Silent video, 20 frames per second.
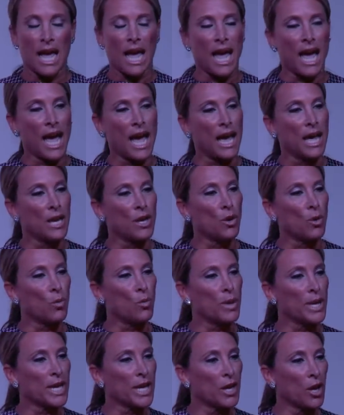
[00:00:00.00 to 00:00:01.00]
And
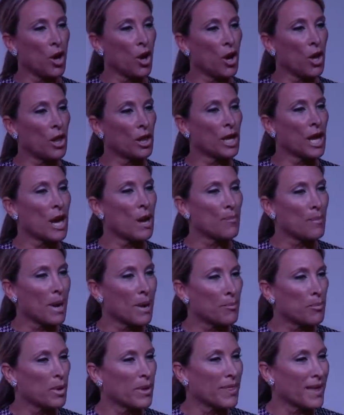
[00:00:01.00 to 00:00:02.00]
we can all come
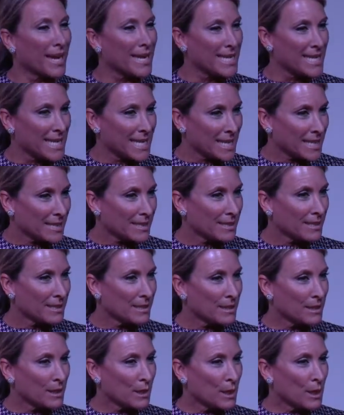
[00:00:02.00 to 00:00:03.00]
up with
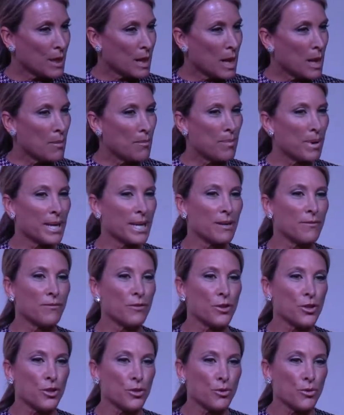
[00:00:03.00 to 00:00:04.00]
ideas, but if
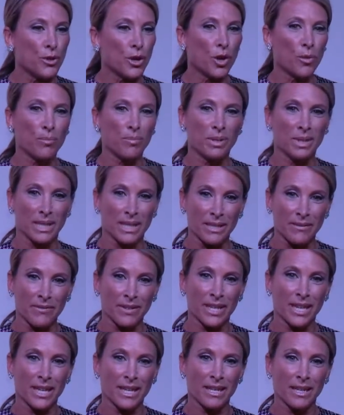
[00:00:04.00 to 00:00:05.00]
you don't believe
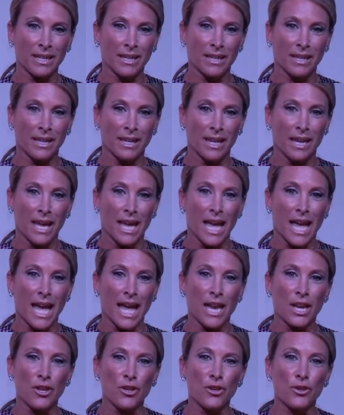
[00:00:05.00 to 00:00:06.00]
in it,
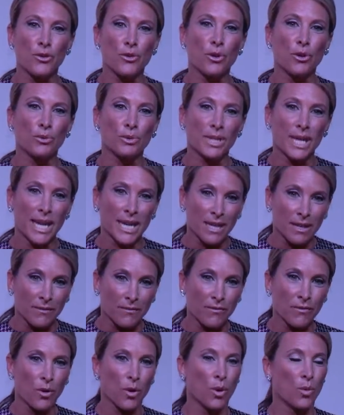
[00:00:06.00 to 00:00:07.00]
and you don't take it
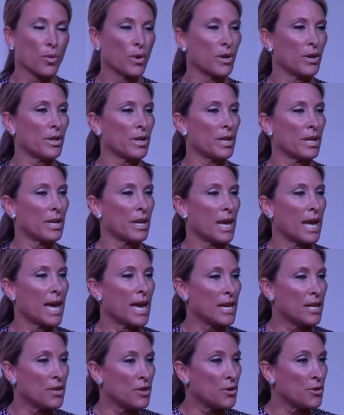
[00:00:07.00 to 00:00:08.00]
forward,
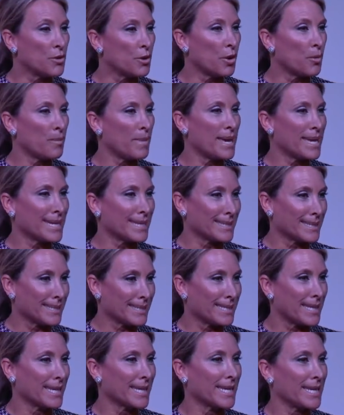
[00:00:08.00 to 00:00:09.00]
and you don't make it
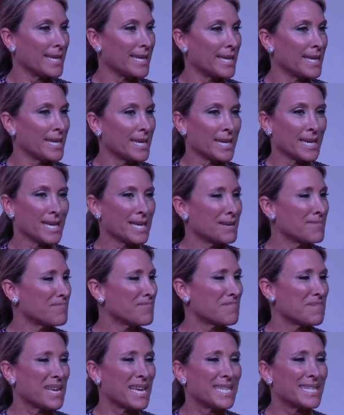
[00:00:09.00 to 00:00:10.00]
sticky,
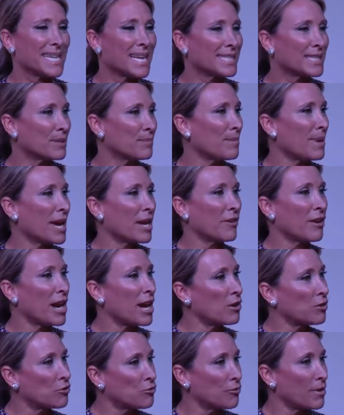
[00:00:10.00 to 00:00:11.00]
it doesn't matter
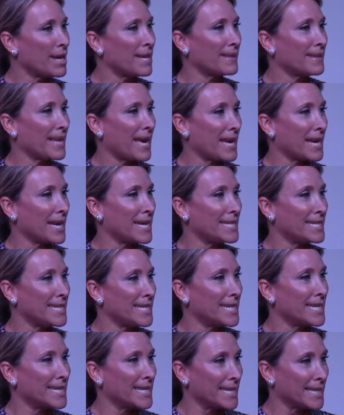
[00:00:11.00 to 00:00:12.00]
how great that
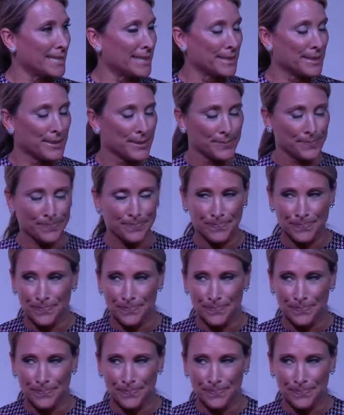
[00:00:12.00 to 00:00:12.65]
idea is.